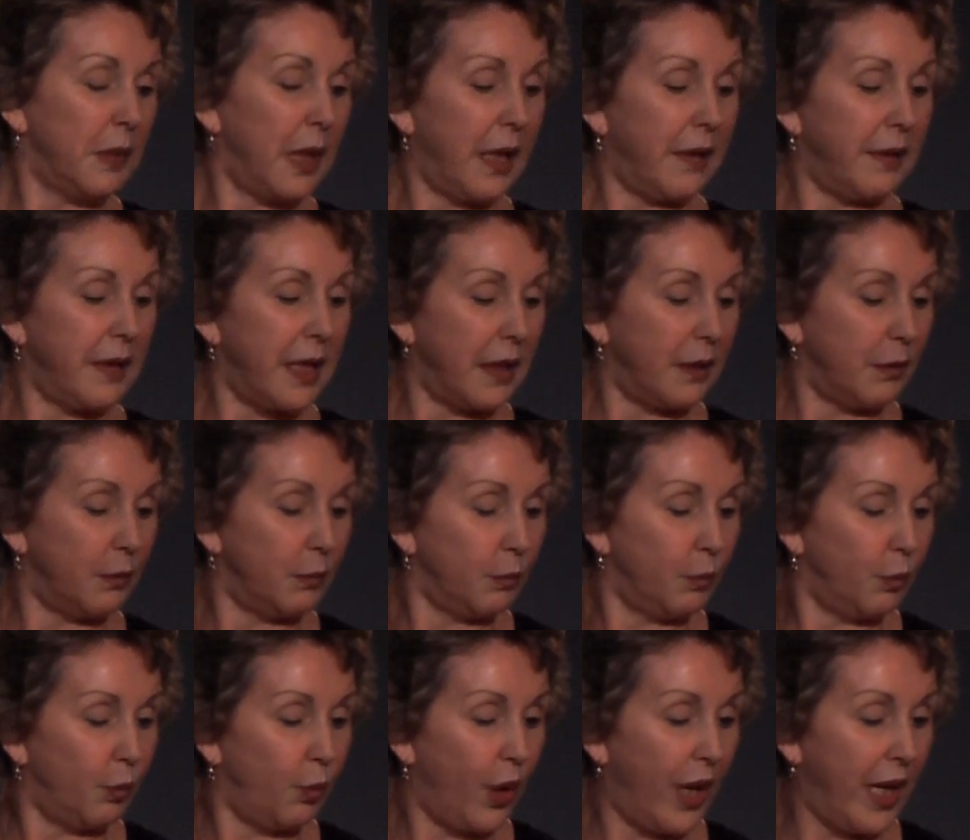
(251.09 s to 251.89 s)
and
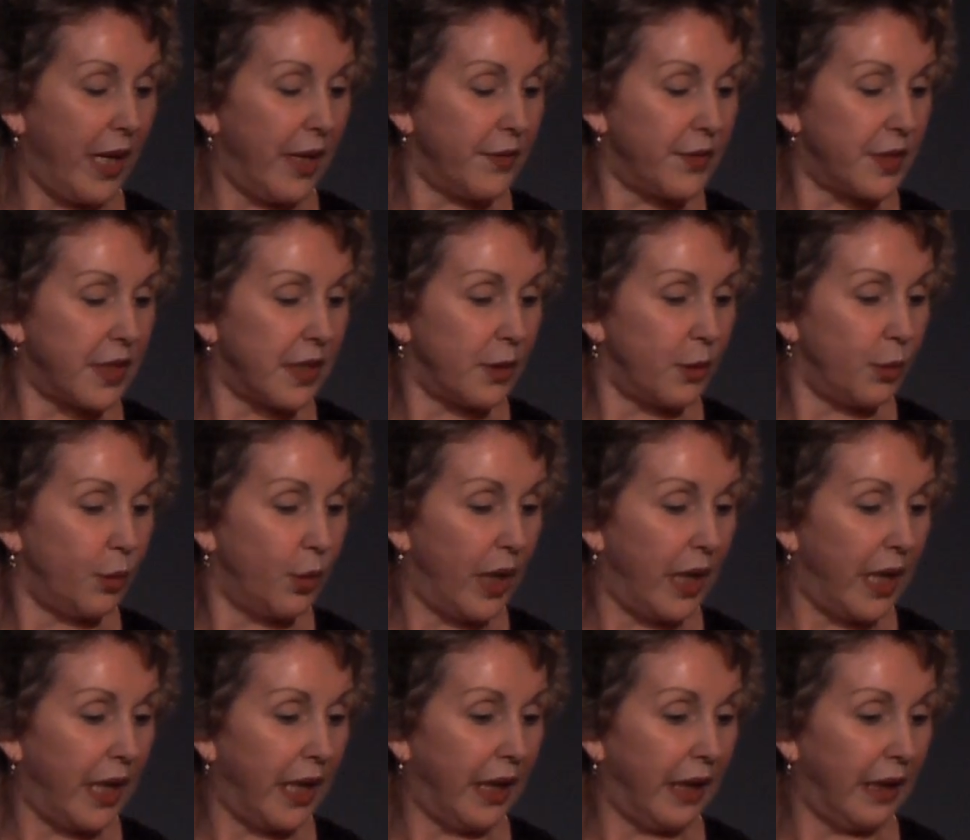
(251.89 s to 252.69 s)
then waves it
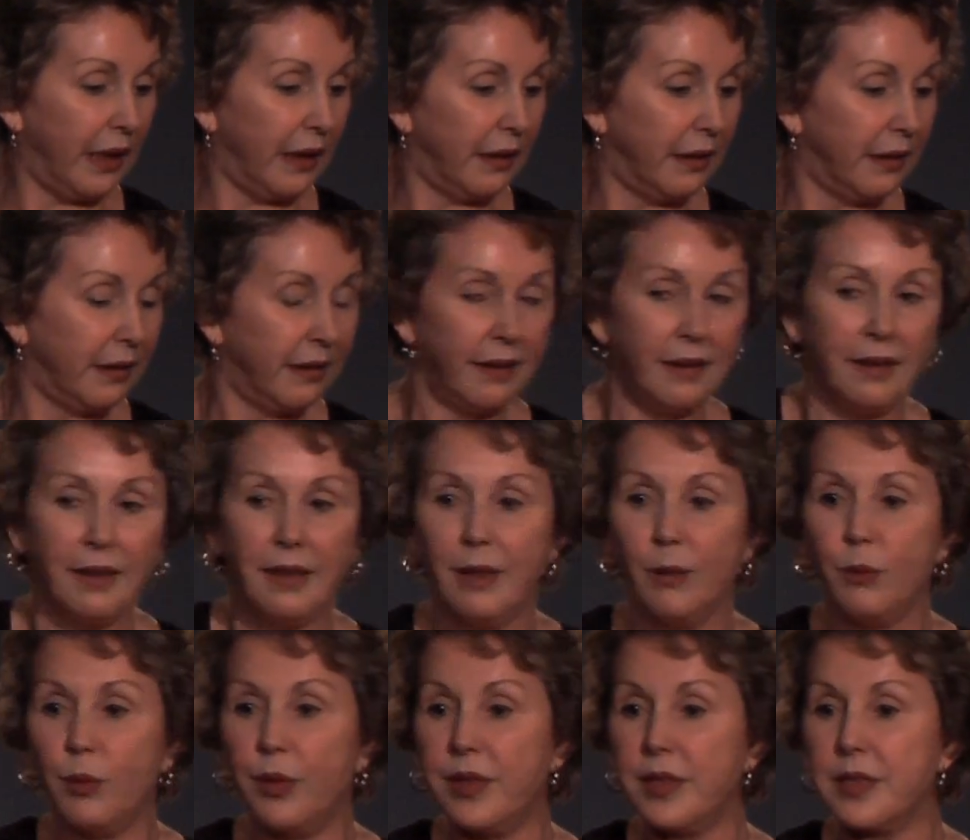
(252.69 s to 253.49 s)
away
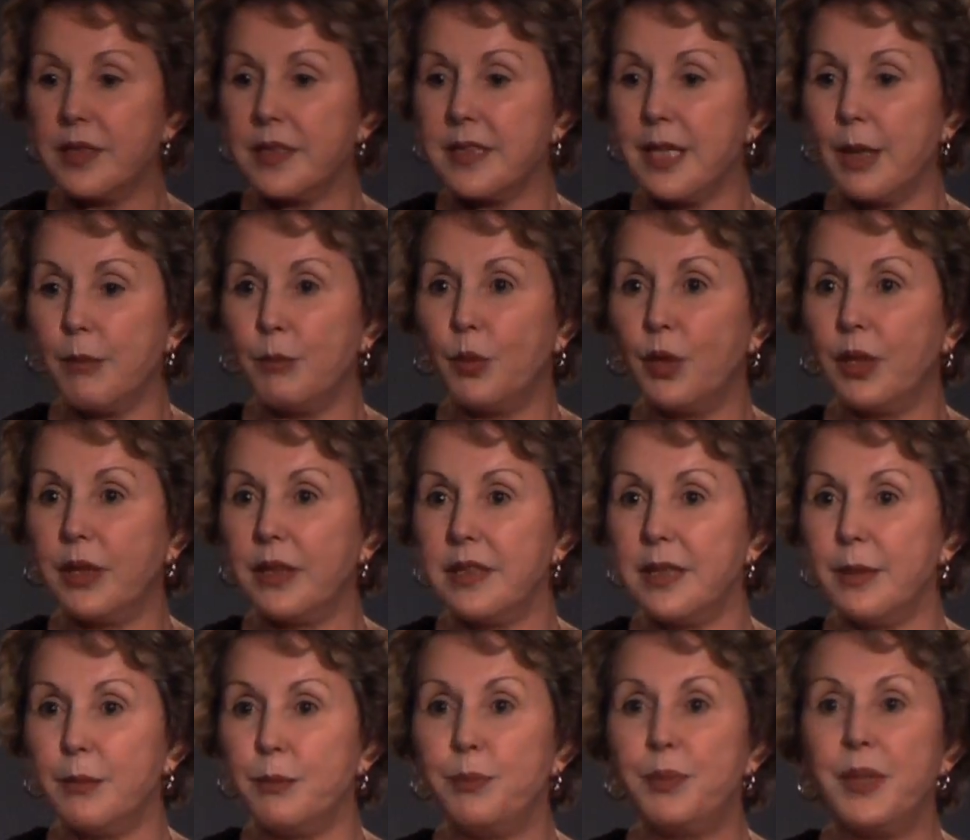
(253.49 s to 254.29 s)
with a somewhat
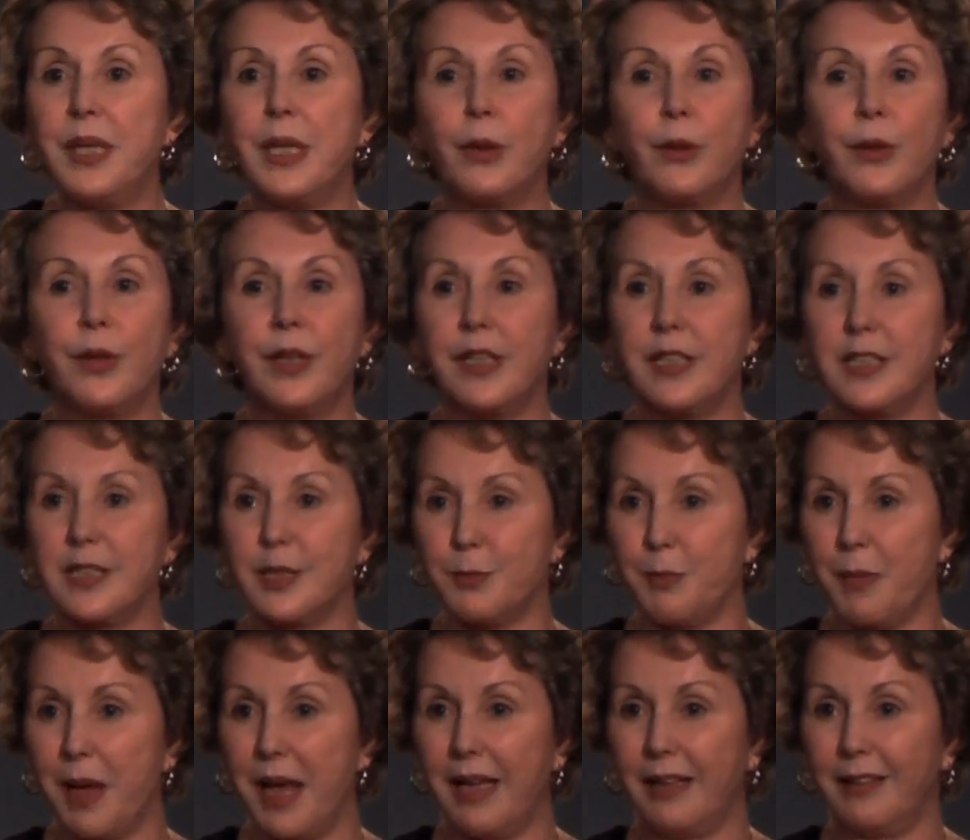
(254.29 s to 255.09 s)

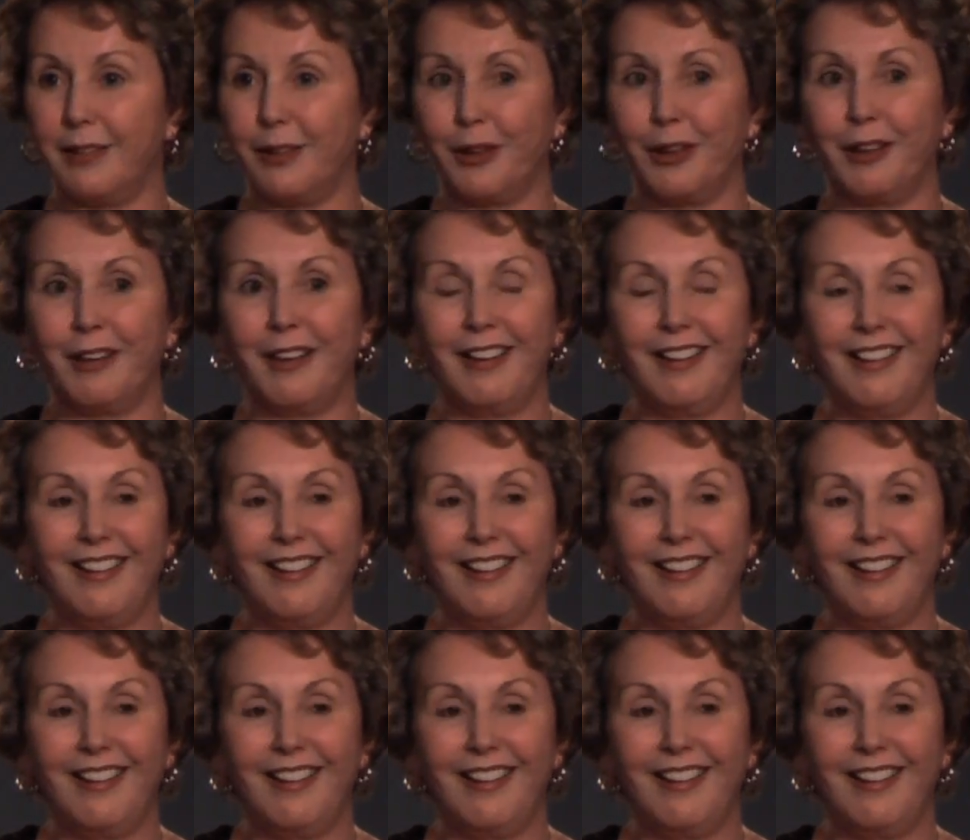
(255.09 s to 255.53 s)
imperious manner.